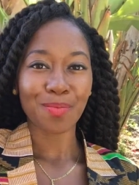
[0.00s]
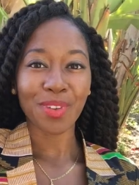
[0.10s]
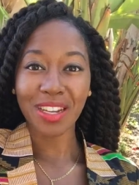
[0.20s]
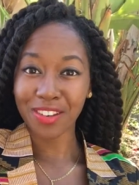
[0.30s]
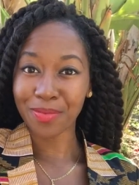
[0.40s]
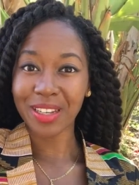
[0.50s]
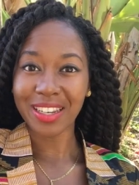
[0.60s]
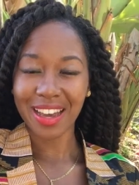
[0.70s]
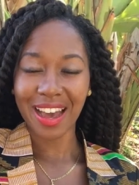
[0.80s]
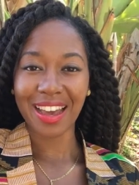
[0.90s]
believe
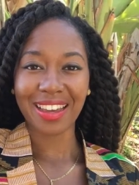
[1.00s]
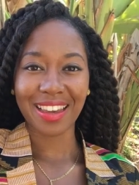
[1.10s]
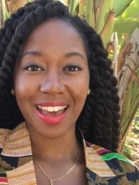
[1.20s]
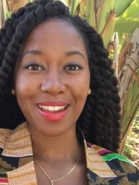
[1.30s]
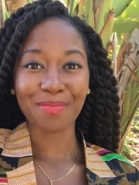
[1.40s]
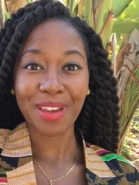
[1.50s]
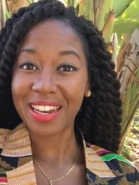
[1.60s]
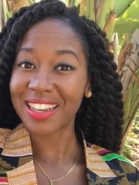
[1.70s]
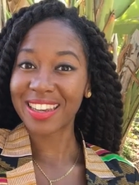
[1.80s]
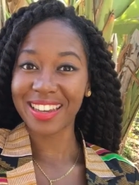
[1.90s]
me I had
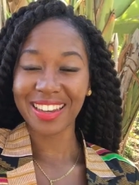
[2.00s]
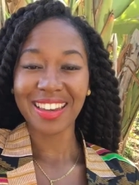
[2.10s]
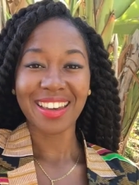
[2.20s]
many